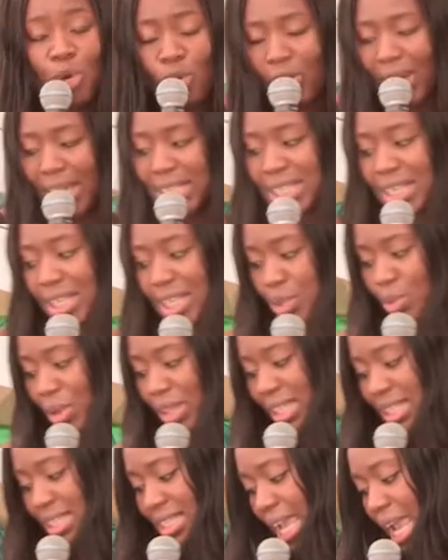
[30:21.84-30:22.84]
more ideas where
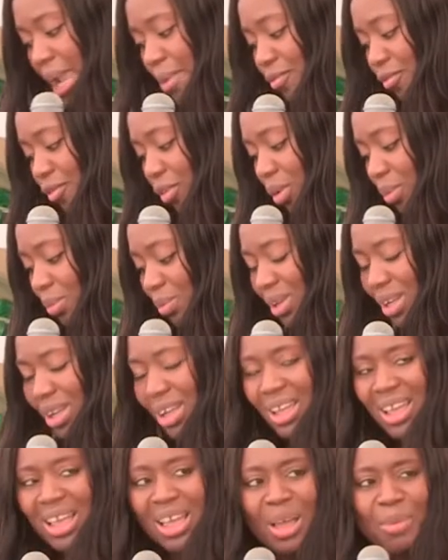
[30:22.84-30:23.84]
this came from.
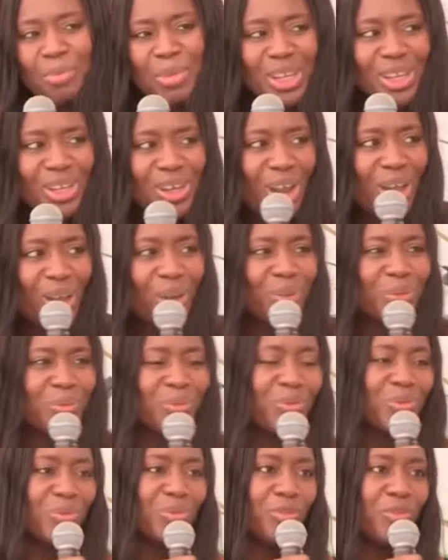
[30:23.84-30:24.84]
But you know,
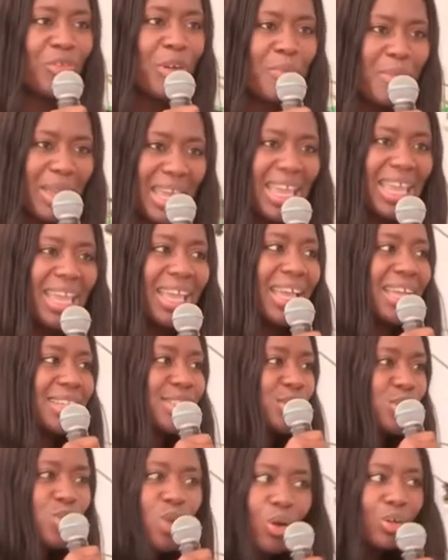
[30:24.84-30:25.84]
for me,
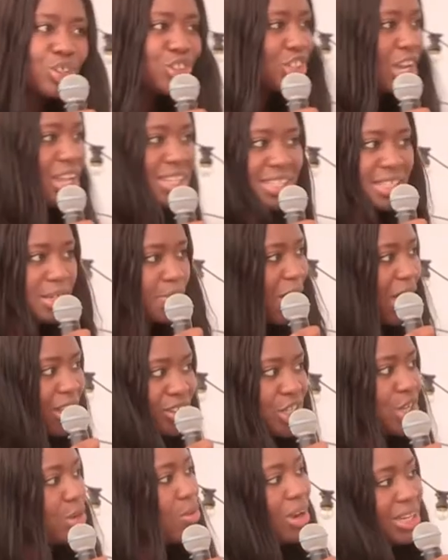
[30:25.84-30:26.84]
it's not just
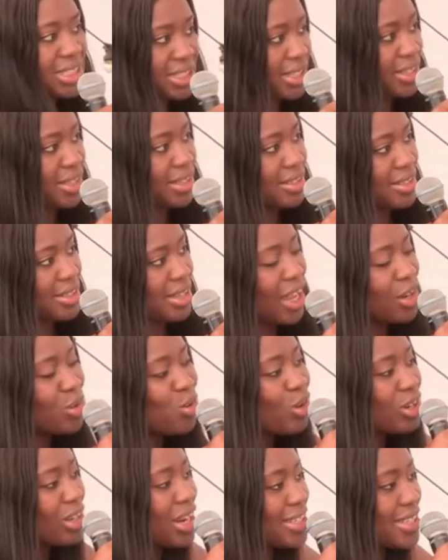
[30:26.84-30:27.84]
about new ideas. And
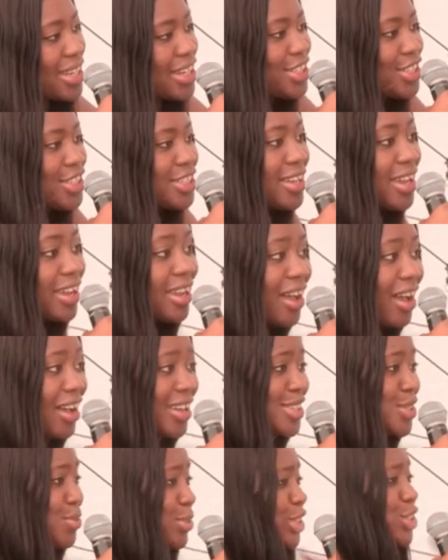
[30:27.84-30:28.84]
organizations like
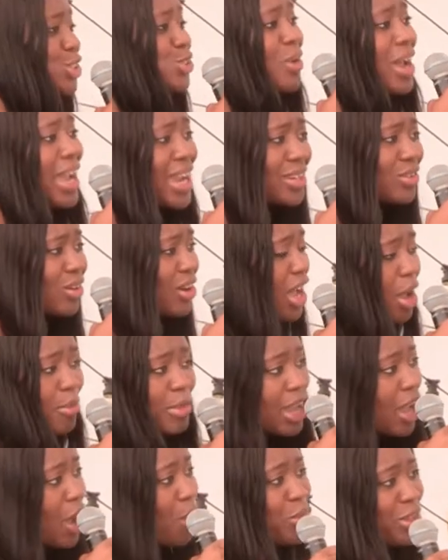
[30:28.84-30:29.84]
us, we trade on
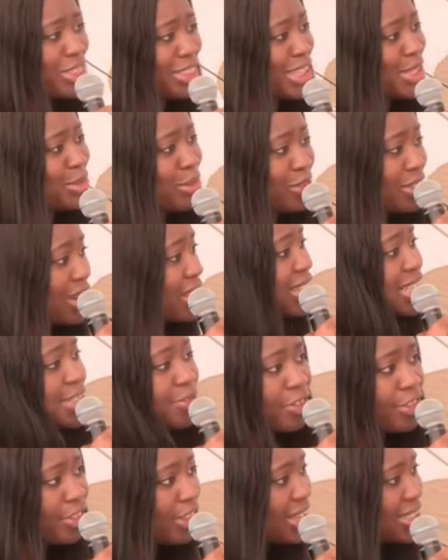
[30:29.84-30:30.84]
coming up with things. We've done this
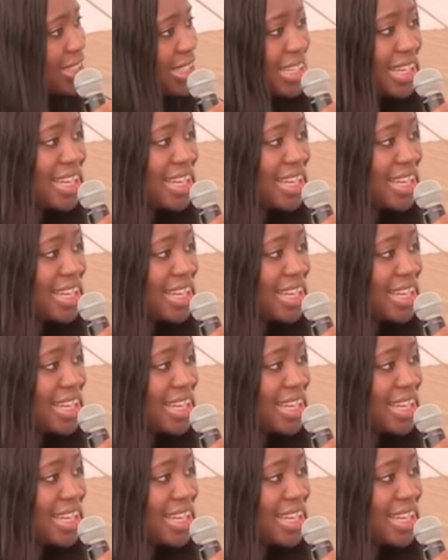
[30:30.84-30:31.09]
for 30